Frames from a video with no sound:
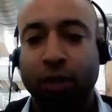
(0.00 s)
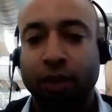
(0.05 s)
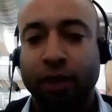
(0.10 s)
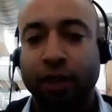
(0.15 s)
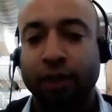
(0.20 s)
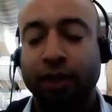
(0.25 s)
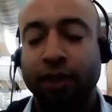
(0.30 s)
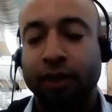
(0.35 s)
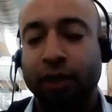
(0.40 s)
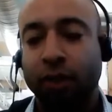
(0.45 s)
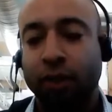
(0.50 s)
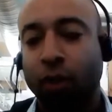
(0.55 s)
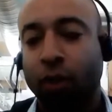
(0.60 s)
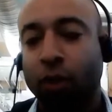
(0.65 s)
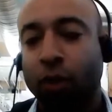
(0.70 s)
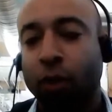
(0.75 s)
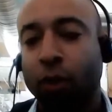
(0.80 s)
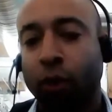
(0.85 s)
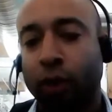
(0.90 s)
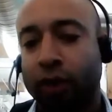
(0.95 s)
processes, you're
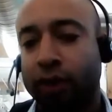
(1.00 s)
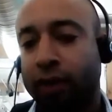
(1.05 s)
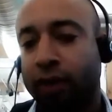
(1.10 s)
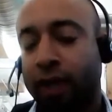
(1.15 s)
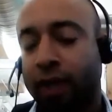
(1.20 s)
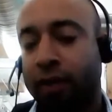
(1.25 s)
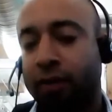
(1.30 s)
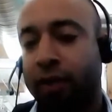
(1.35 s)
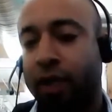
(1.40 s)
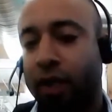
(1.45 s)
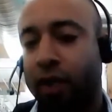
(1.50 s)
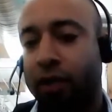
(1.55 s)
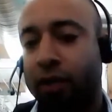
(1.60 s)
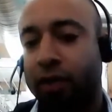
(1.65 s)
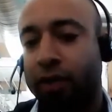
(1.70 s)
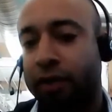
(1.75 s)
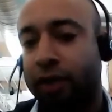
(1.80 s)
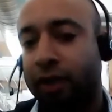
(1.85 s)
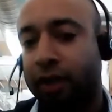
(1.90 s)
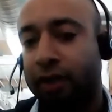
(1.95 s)
not always going to have that
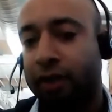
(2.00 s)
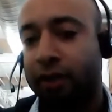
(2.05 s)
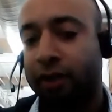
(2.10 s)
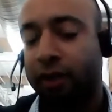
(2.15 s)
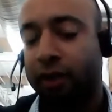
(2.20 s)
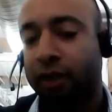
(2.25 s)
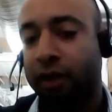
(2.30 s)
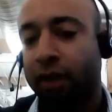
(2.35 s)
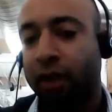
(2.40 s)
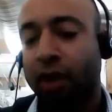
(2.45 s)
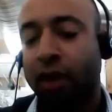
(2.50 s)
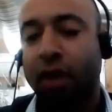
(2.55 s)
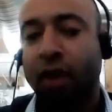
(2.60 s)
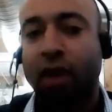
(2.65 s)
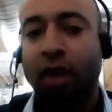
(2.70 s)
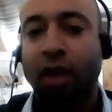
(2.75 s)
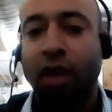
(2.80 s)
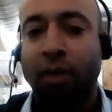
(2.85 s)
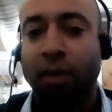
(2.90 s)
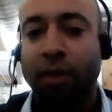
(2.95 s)
context.
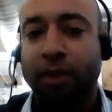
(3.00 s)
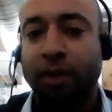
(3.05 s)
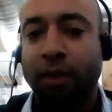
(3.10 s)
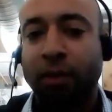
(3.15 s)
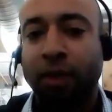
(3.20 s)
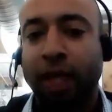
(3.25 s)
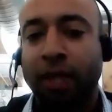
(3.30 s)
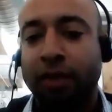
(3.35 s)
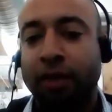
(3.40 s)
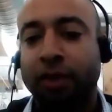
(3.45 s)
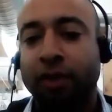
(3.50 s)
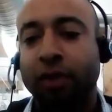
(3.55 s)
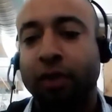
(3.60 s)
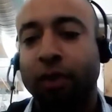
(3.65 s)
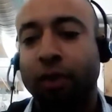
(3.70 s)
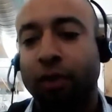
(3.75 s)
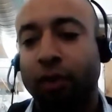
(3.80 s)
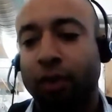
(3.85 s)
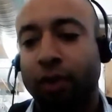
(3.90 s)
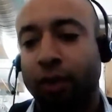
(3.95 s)
In some cases,
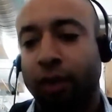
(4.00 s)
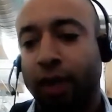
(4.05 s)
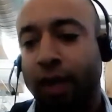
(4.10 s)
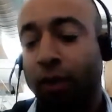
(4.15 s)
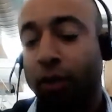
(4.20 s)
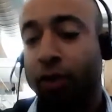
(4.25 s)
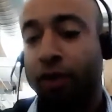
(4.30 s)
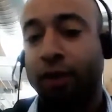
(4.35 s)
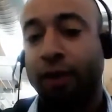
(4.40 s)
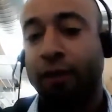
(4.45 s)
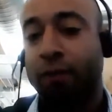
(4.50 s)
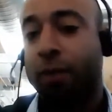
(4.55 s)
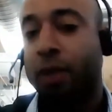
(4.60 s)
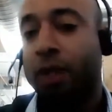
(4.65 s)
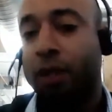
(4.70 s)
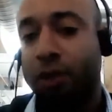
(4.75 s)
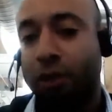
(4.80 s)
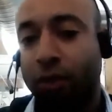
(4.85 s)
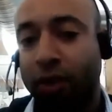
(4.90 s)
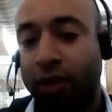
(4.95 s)
you also have
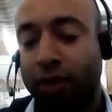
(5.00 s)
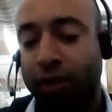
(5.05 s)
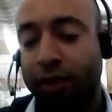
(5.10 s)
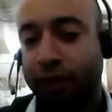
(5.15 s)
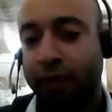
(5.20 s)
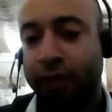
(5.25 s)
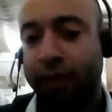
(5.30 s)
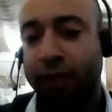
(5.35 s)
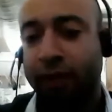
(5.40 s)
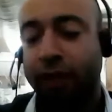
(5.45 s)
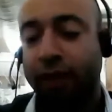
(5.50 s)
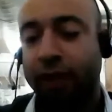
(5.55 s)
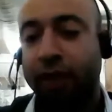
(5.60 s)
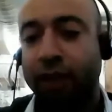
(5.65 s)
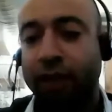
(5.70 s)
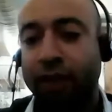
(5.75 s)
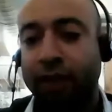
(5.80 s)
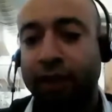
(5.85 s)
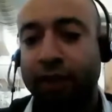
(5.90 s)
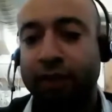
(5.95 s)
partial context, and I
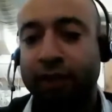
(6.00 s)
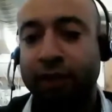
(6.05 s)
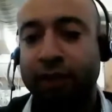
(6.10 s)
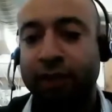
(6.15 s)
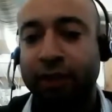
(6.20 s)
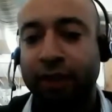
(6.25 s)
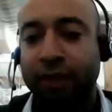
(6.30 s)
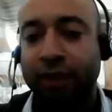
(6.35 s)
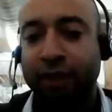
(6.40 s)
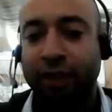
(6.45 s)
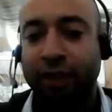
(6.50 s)
think it's